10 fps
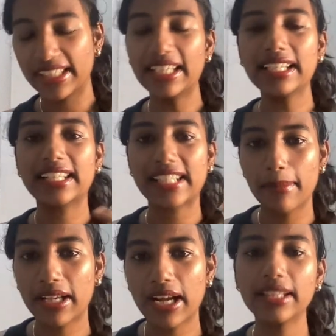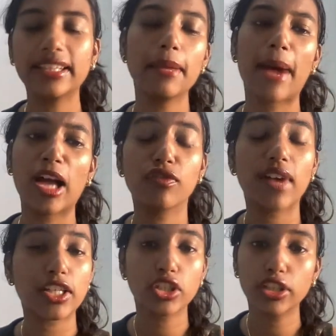In Cremica, they
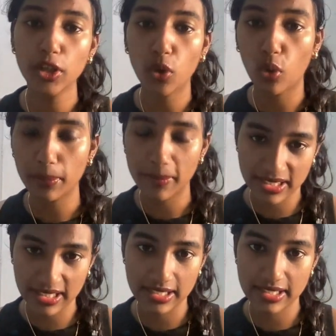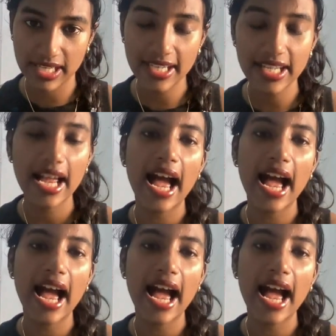manufacture their own biscuits, right?